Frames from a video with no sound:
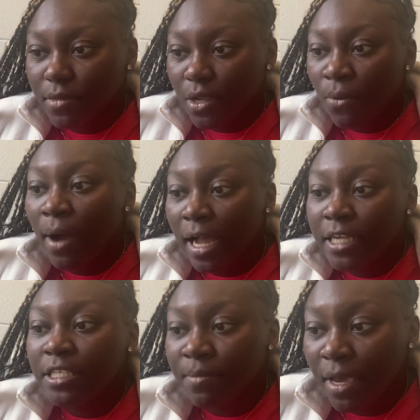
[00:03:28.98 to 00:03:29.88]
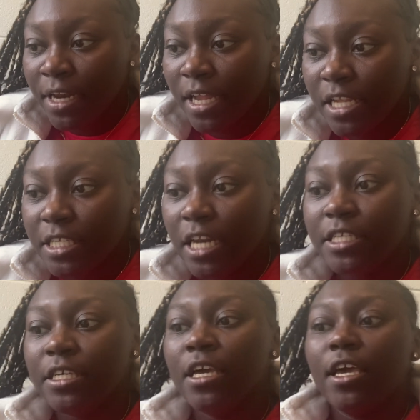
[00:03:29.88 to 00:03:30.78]
Why does it matter in
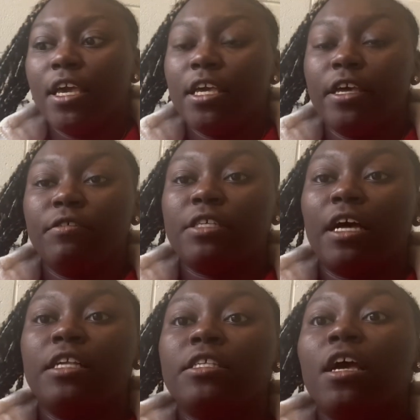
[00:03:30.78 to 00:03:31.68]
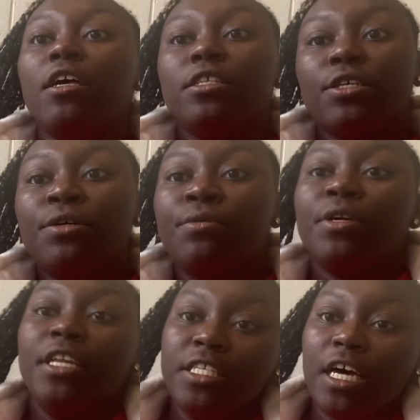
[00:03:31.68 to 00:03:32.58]
kinesiology and health science? So
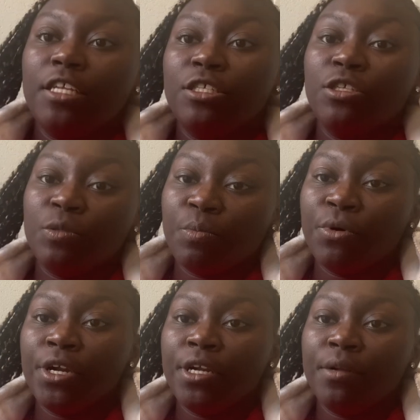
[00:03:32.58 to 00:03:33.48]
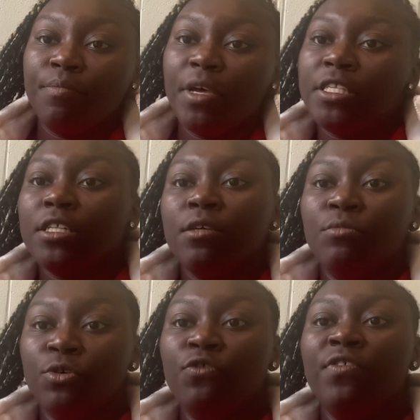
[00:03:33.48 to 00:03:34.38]
kinesiology is the sport, basically
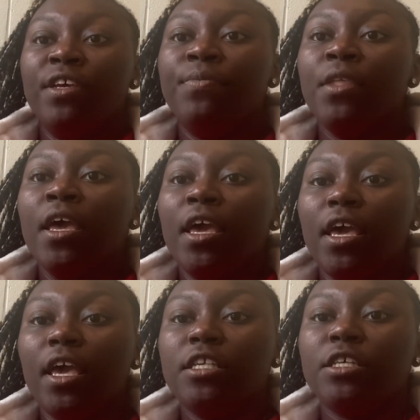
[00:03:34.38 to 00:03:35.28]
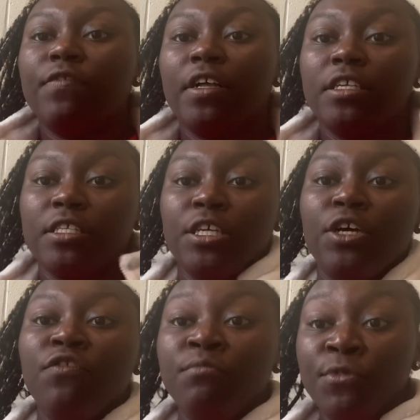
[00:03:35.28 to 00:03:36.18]
moving and stuff like the study
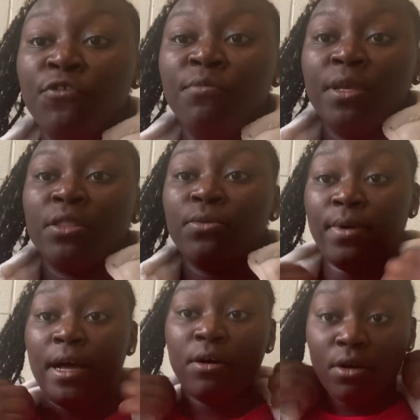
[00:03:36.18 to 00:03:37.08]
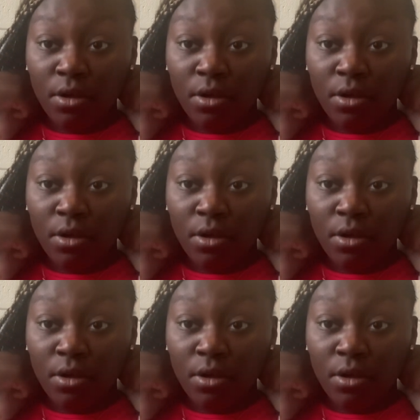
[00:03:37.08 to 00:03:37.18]
of movement throughout,